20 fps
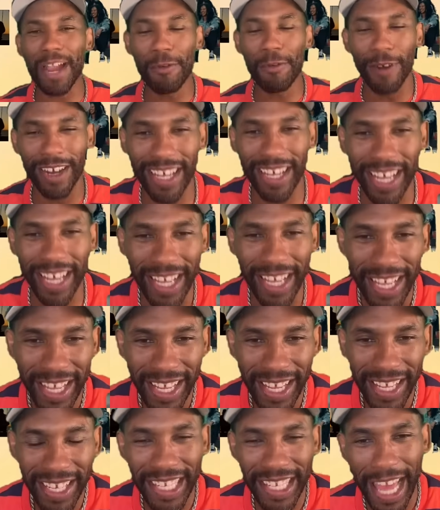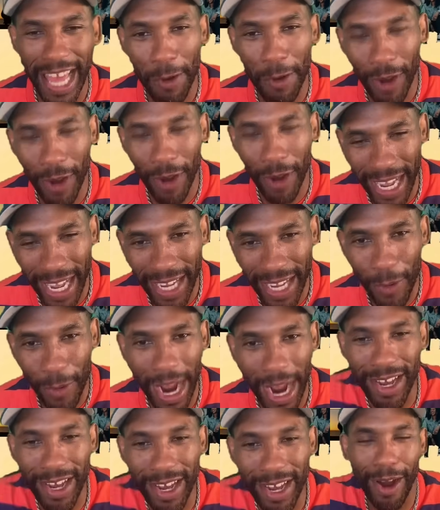what? Like what? Why
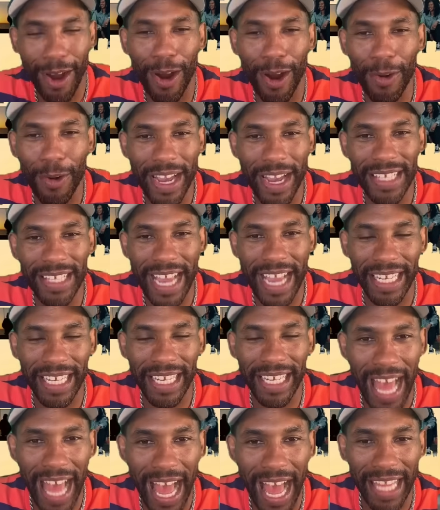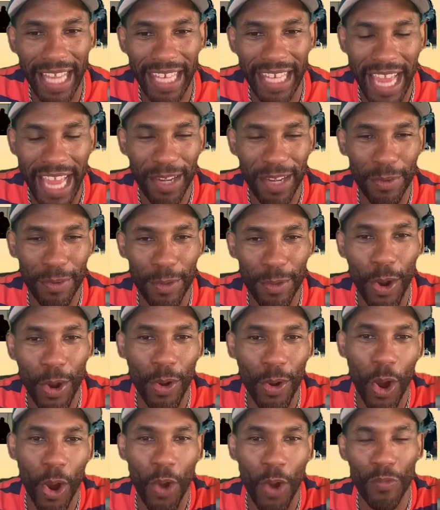do y'all always got to lie, like
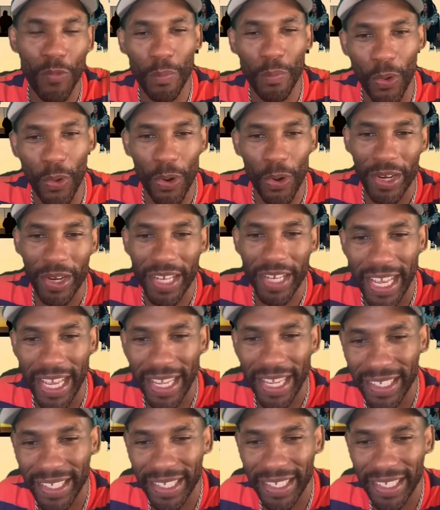go overboard? Like,